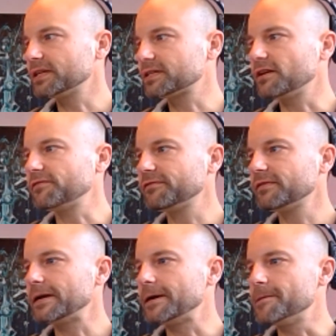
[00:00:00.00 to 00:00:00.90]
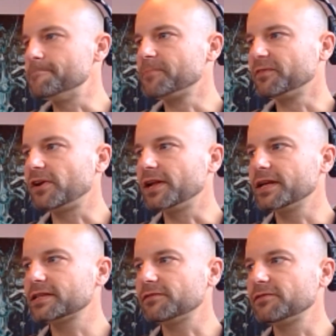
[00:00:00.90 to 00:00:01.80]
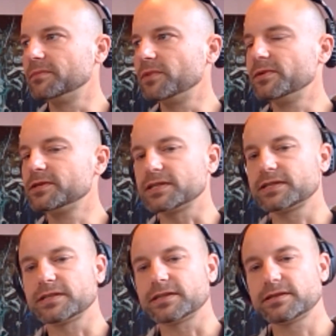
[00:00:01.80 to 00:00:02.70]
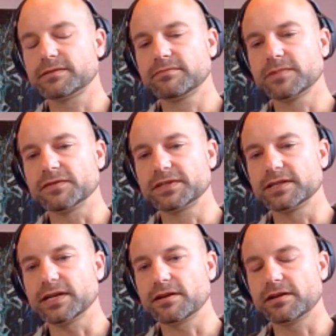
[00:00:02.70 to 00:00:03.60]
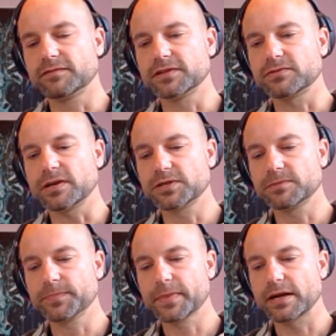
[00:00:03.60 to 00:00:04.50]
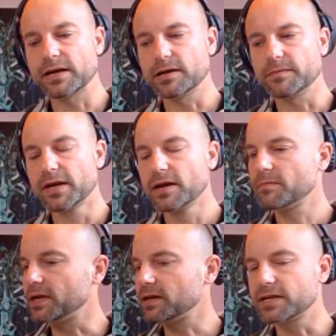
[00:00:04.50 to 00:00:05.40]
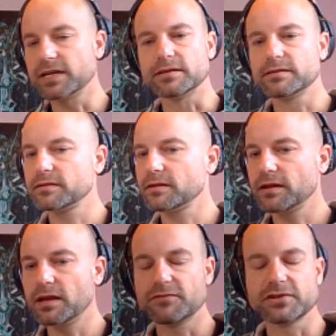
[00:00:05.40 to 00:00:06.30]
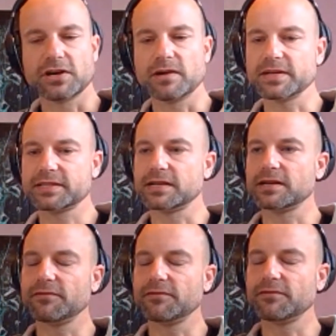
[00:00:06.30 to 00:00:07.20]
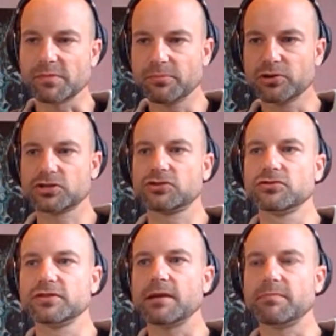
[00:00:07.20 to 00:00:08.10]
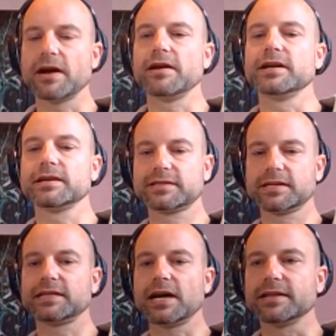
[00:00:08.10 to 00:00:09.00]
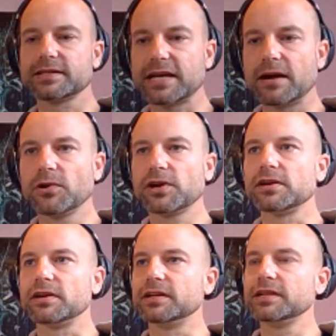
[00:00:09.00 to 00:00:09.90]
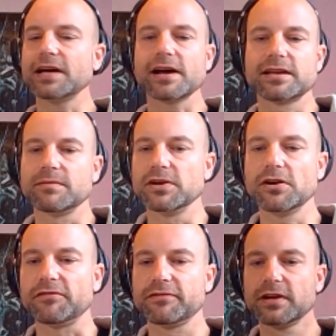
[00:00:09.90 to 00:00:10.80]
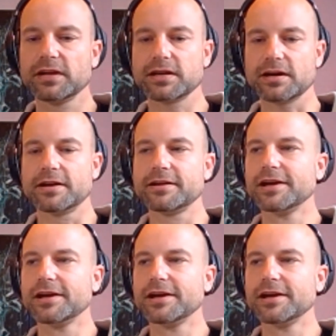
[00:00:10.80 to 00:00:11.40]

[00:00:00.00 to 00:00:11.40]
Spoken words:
That's tough. I'm finding that tough at the moment. Just obviously that kind of disruption. But again, every time I push through that barrier, sit down and start working on it, you can't get me off. You can't.